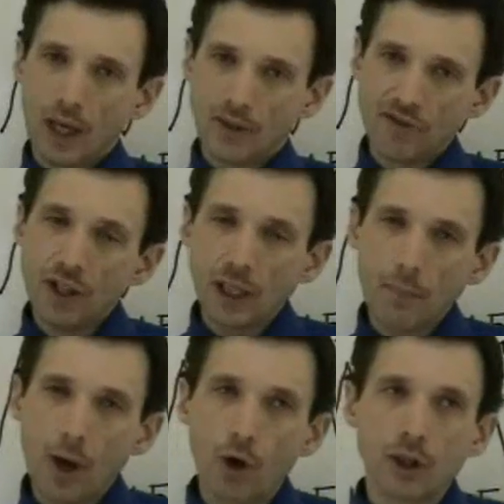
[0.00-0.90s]
and think
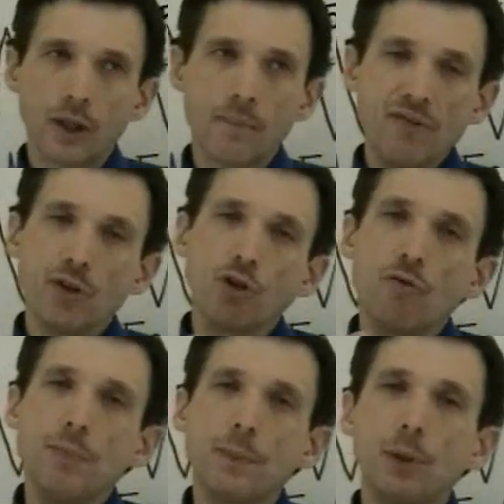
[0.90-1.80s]
about breathing
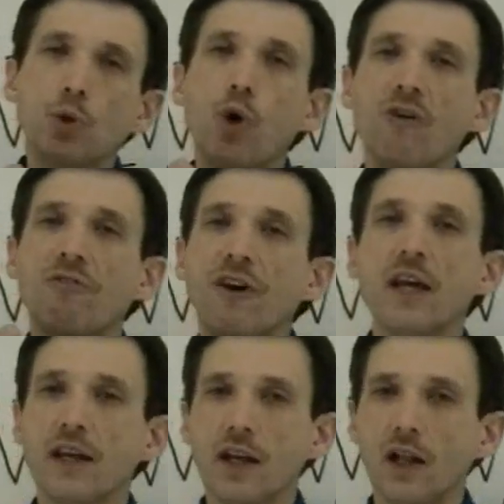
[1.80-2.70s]
of people who are
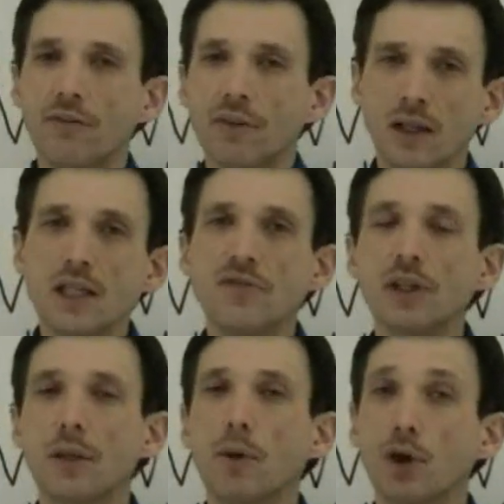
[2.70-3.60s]
very healthy. Let's
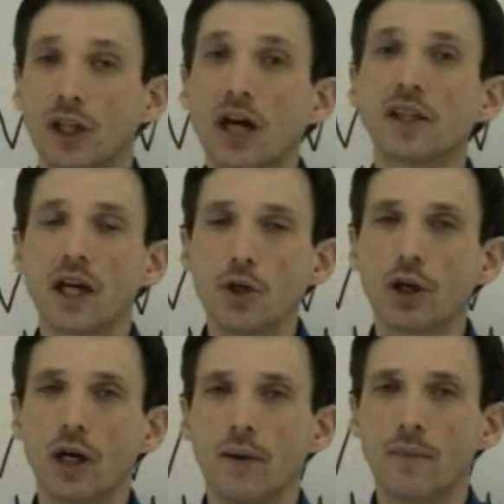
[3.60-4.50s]
think about Hatha
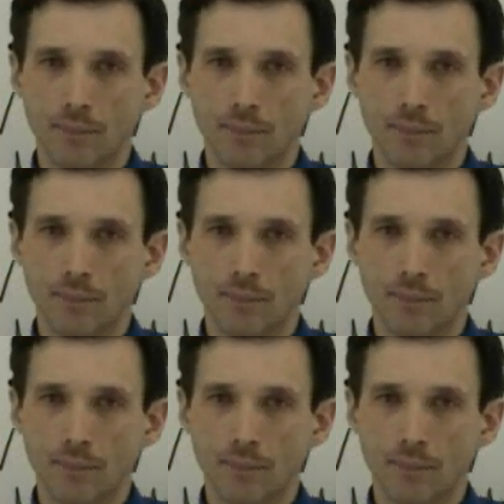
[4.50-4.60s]
Yoga